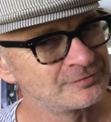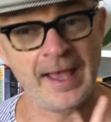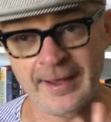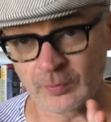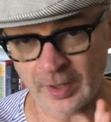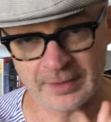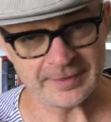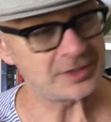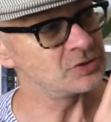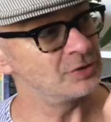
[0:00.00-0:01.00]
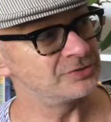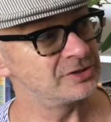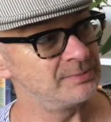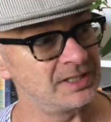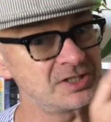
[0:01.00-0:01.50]
Anyway, that is not to
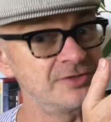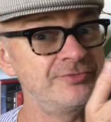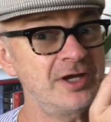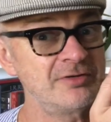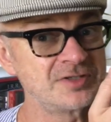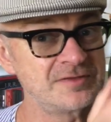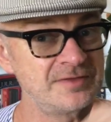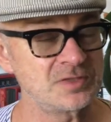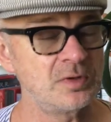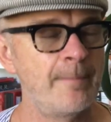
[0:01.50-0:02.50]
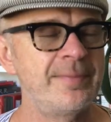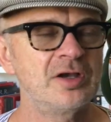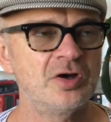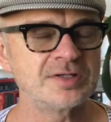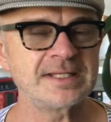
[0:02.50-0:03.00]
diminish the fragrance of this one,
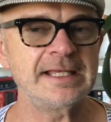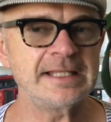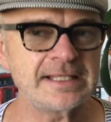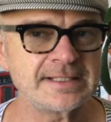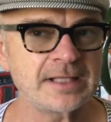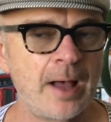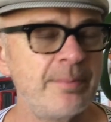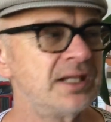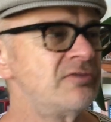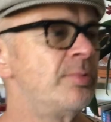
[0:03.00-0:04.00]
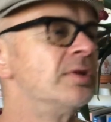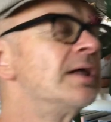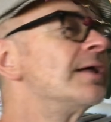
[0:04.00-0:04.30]
because it is unbelievable.